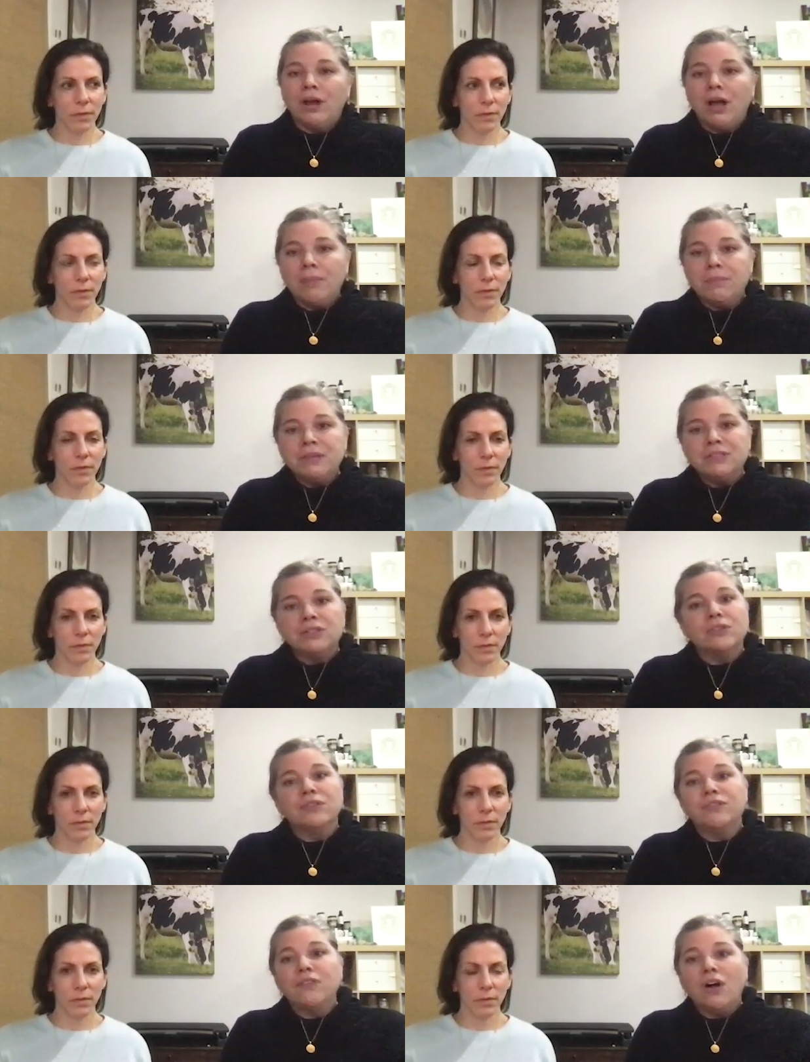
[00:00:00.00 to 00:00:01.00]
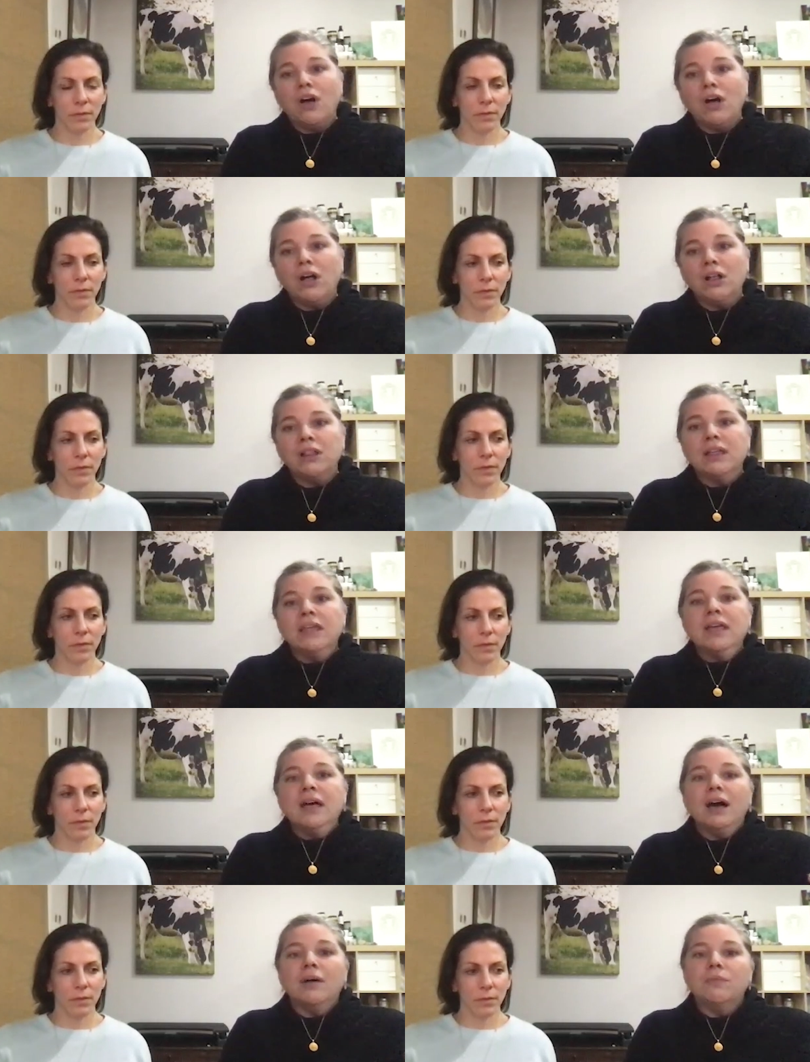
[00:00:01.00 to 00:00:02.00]
Speaker 1: up until the fall.
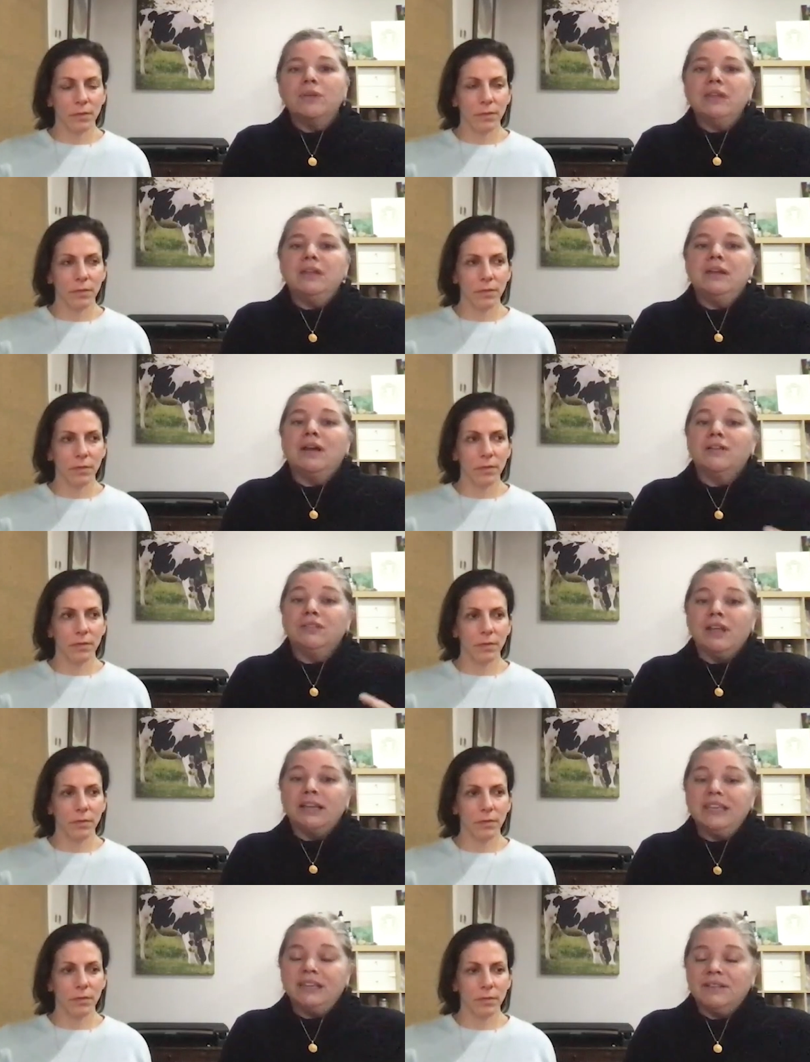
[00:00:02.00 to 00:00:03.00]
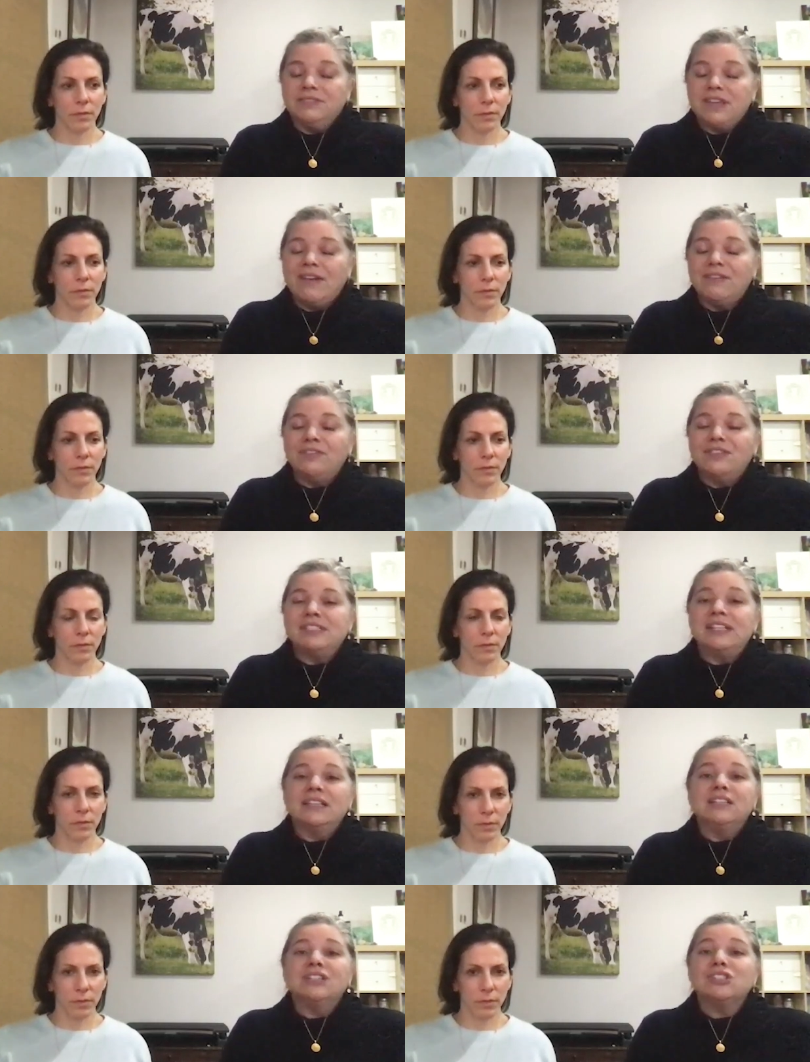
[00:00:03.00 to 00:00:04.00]
Um, we are lucky enough to have a
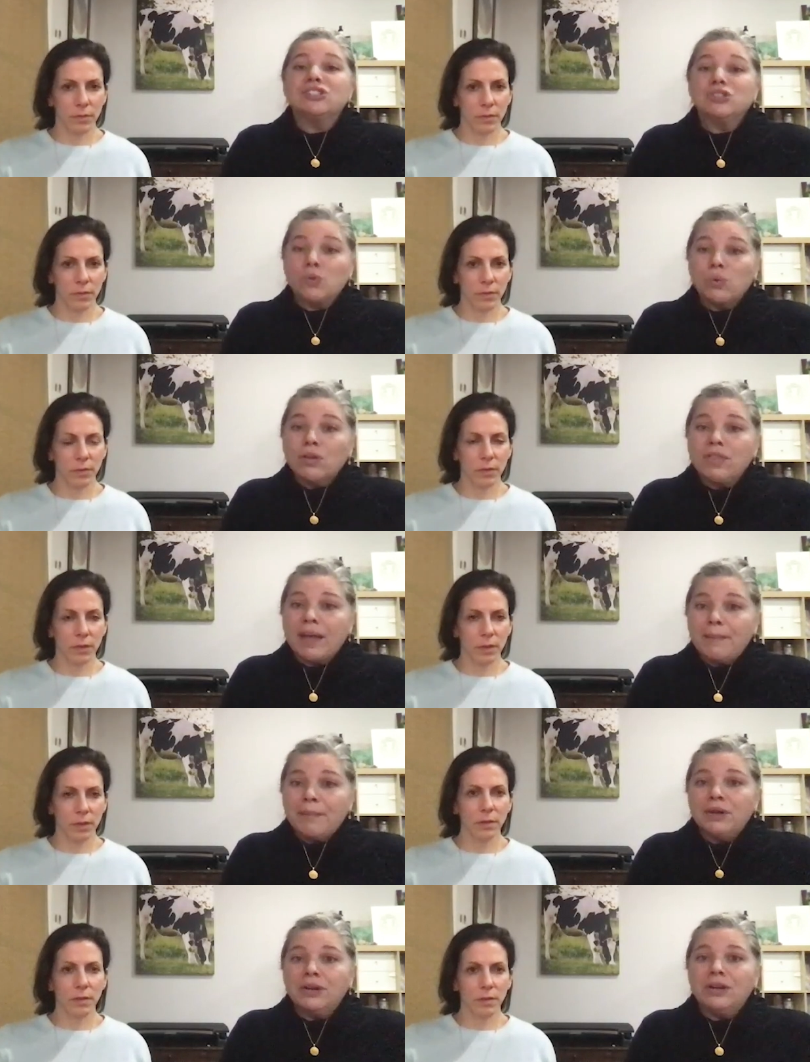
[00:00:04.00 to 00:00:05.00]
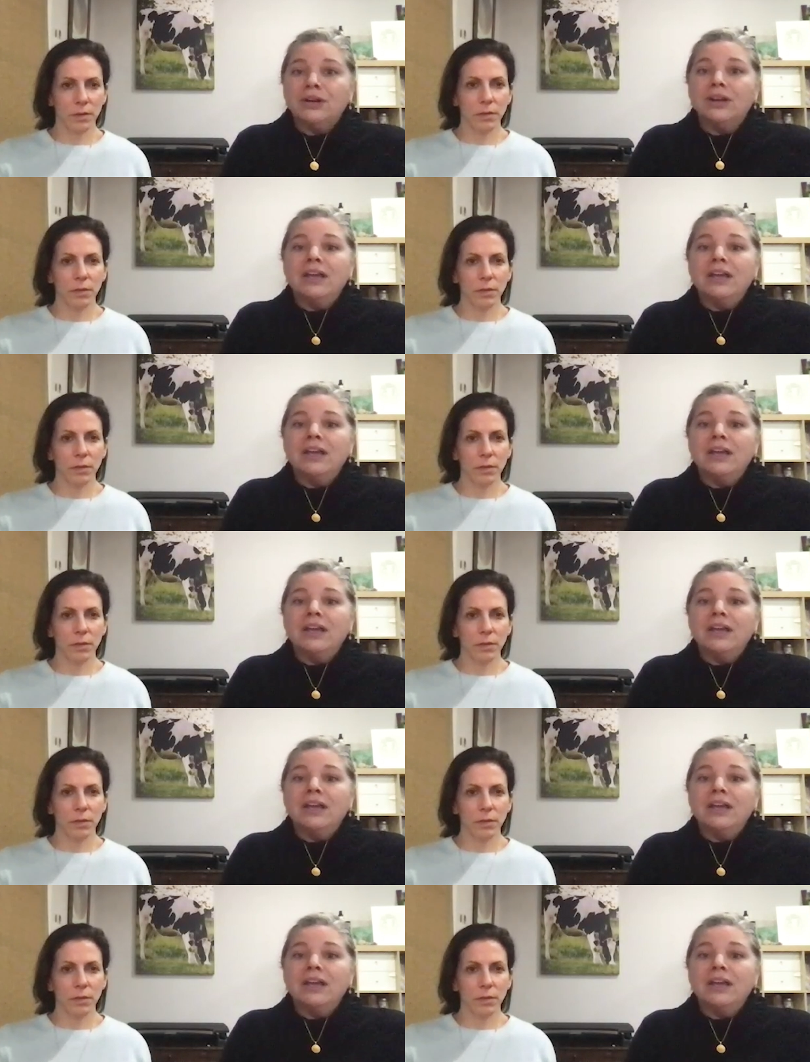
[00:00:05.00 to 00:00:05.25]
facility to store that butter